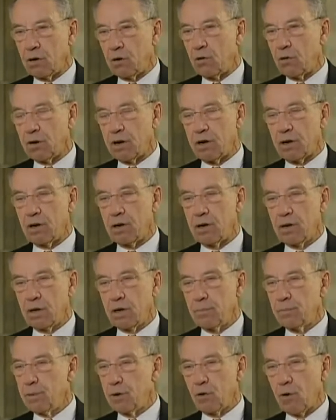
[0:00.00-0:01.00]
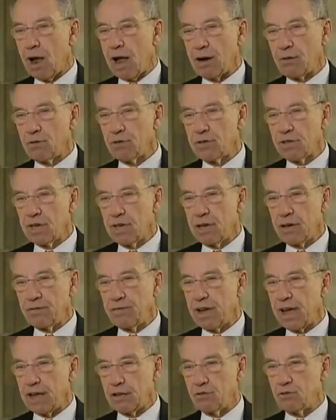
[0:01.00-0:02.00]
know, in a bureaucracy,
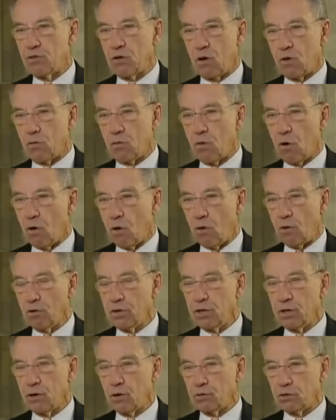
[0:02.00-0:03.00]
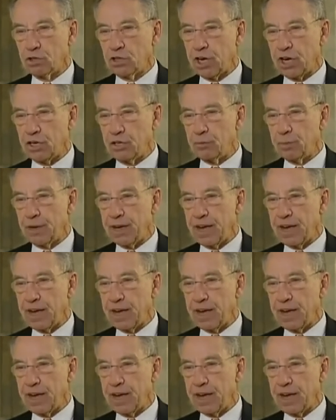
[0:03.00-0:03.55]
if heads don't roll, you don't change